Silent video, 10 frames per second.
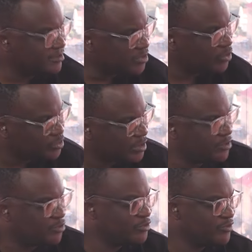Most
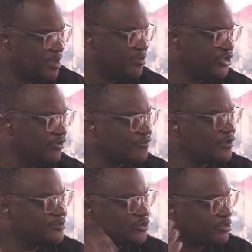people will remember you
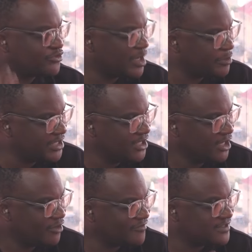from Super Rugby. We
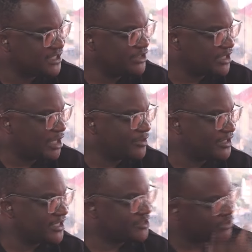haven't seen you in a couple of
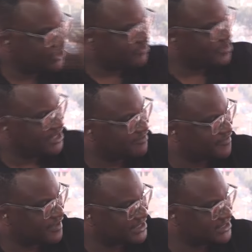years when you've been in
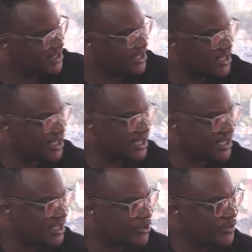France
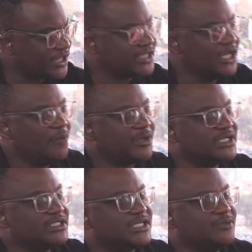and all that.
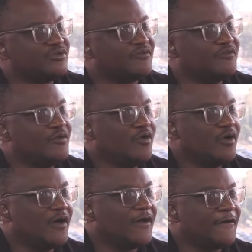But in terms
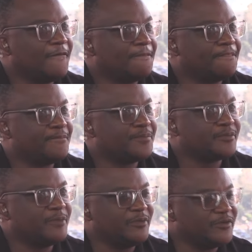of
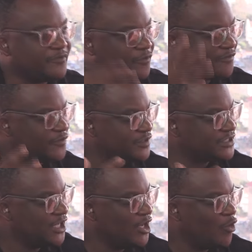maybe for viewers,
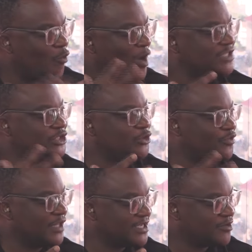what do you
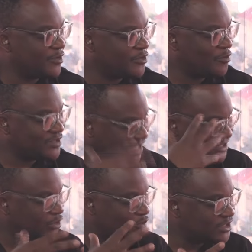think, you know,
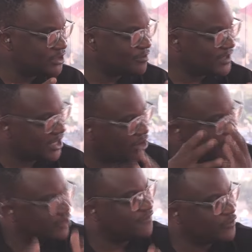besides the wisdom, like
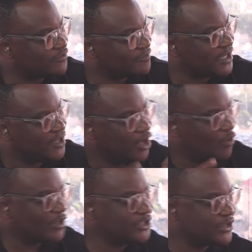on the field of play,
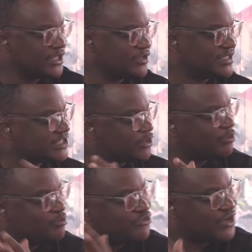what do you think you can still
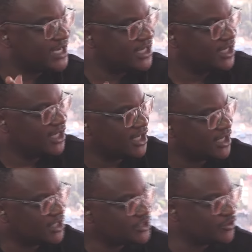bring
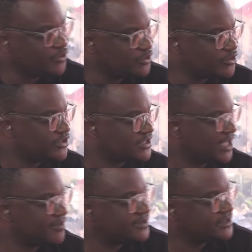to the
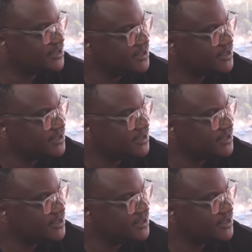Sables?